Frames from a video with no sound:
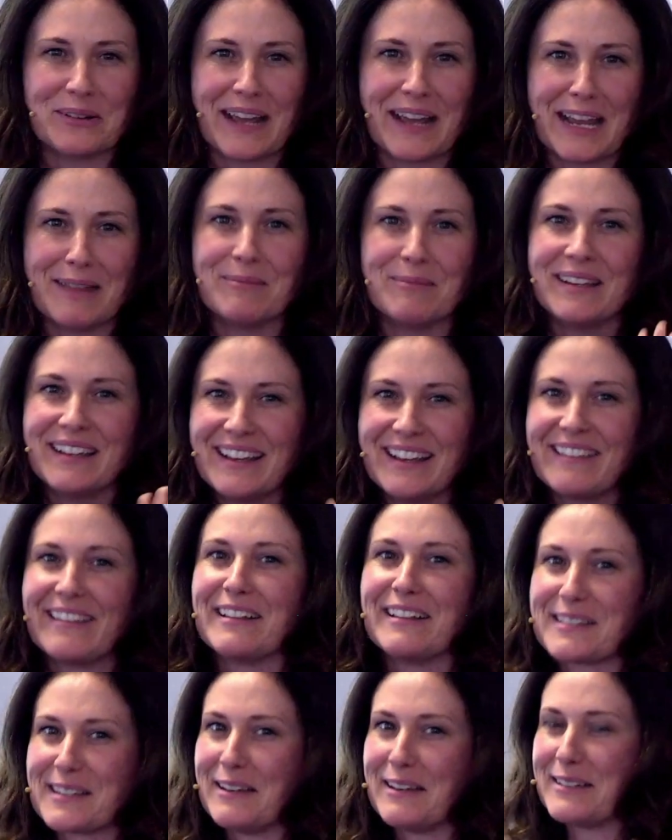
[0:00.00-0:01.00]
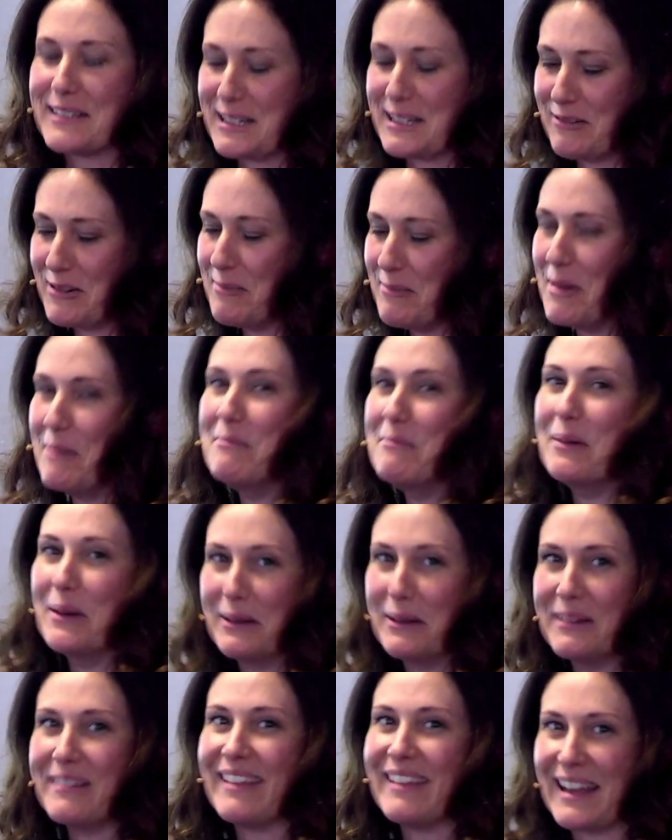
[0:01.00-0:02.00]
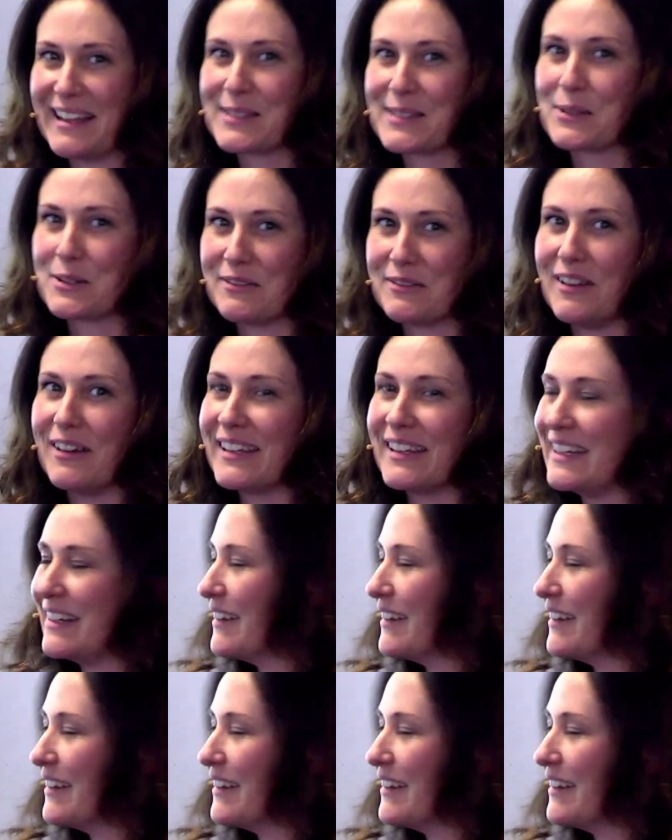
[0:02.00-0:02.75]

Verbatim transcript: name, they'll certainly remember that sort of lucky